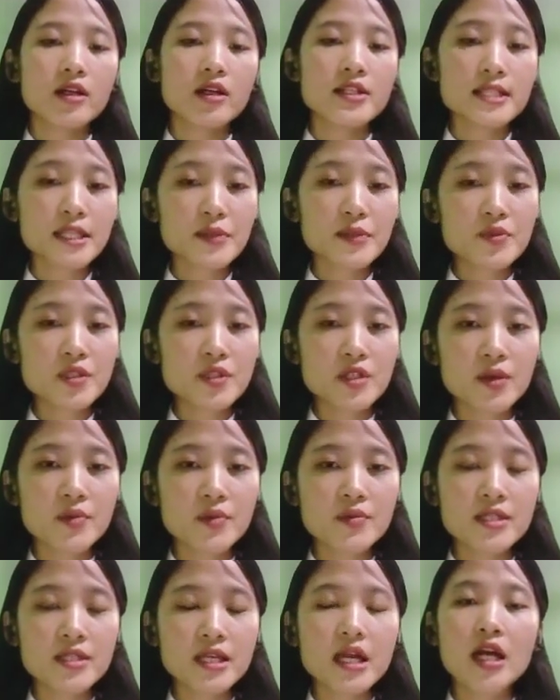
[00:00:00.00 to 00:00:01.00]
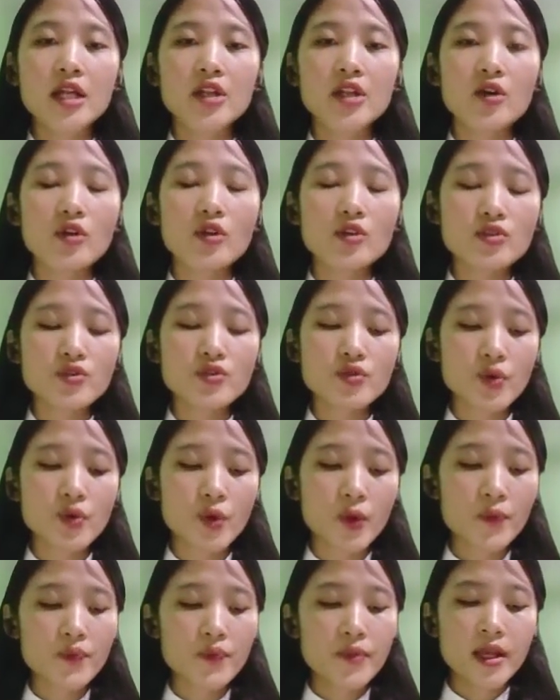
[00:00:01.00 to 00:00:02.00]
symptoms, and
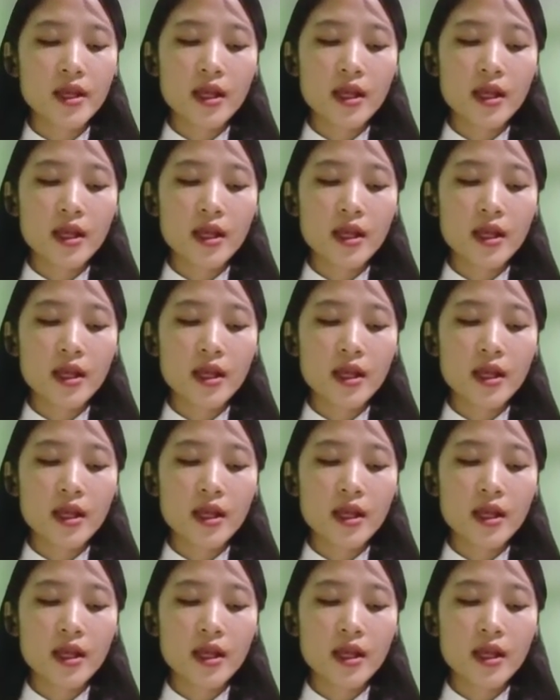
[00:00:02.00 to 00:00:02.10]
also